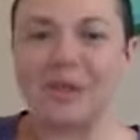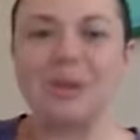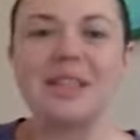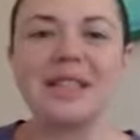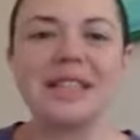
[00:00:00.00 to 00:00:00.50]
So a
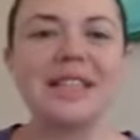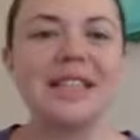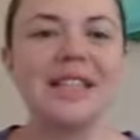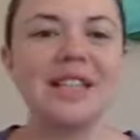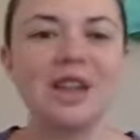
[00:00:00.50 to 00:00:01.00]

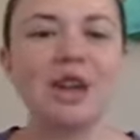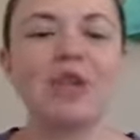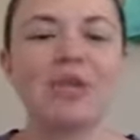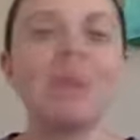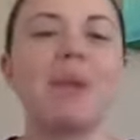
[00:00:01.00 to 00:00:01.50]
16 year
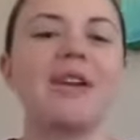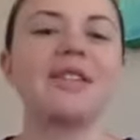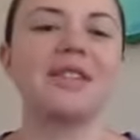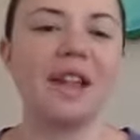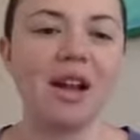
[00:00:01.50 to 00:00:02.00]
three-part
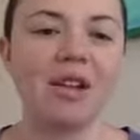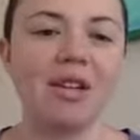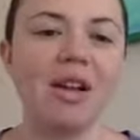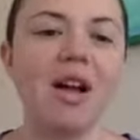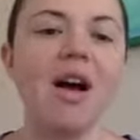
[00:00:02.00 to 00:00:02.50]

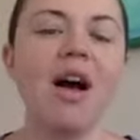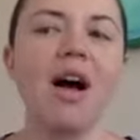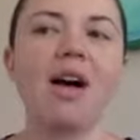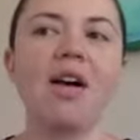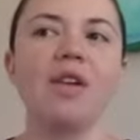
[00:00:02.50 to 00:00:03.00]
cycle
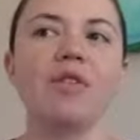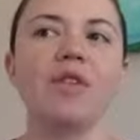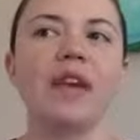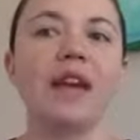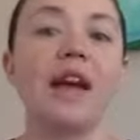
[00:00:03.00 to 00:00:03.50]
of
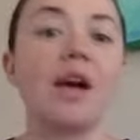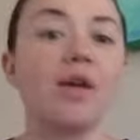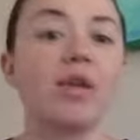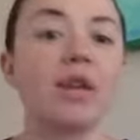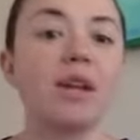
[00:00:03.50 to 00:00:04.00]

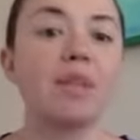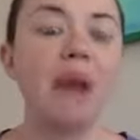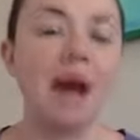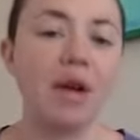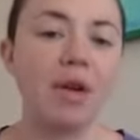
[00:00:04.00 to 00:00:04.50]
encountering
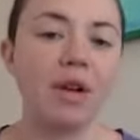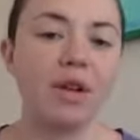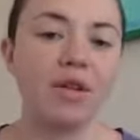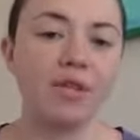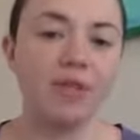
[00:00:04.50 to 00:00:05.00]
power
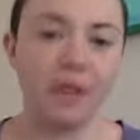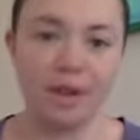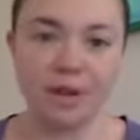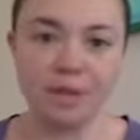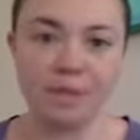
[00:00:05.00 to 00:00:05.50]
and
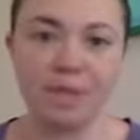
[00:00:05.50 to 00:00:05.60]
fear.